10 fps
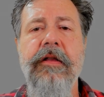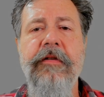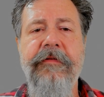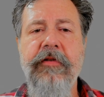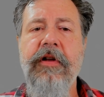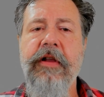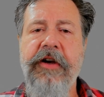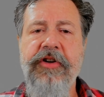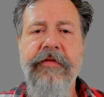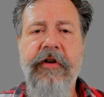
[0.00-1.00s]
The full
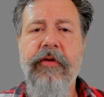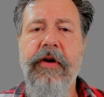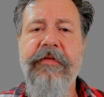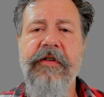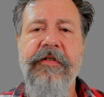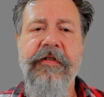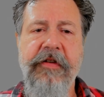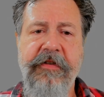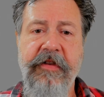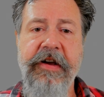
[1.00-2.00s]
collection of all references
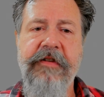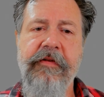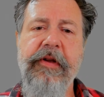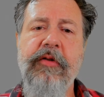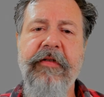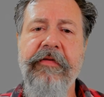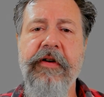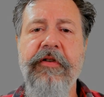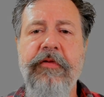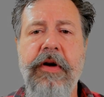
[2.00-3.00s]
is linked from the
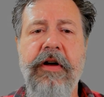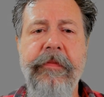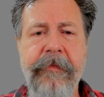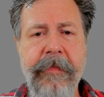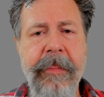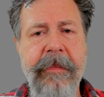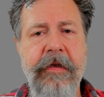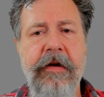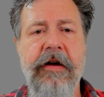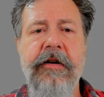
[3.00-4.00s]
overview as well.
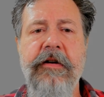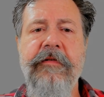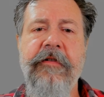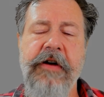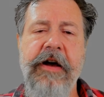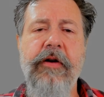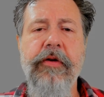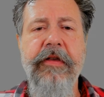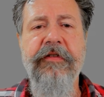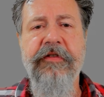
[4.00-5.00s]
For
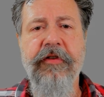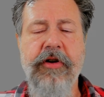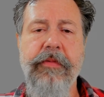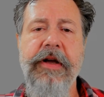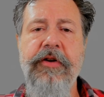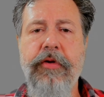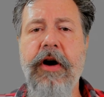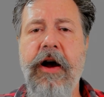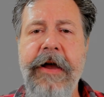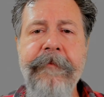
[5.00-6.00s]
now, these are sorted by
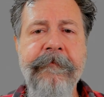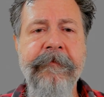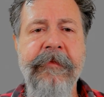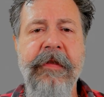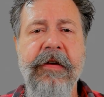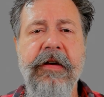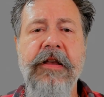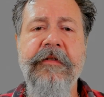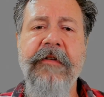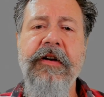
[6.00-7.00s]
URI.
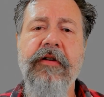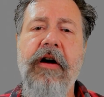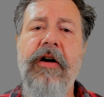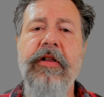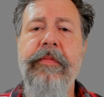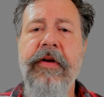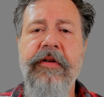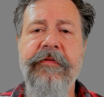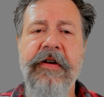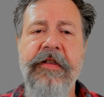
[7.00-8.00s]
In the final column,
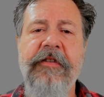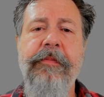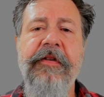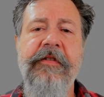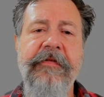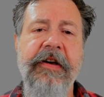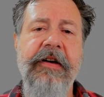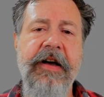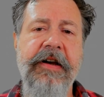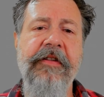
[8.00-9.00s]
you find the specific
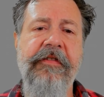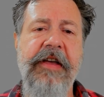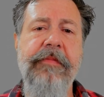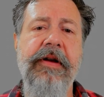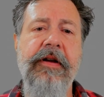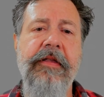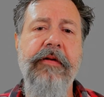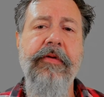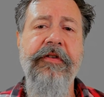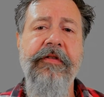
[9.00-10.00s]
guidance statement
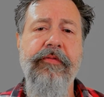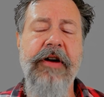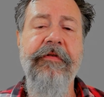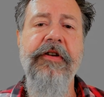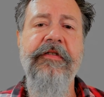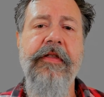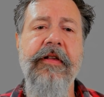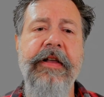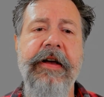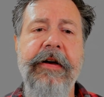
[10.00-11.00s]
that was referenced the
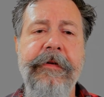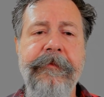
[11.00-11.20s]
link.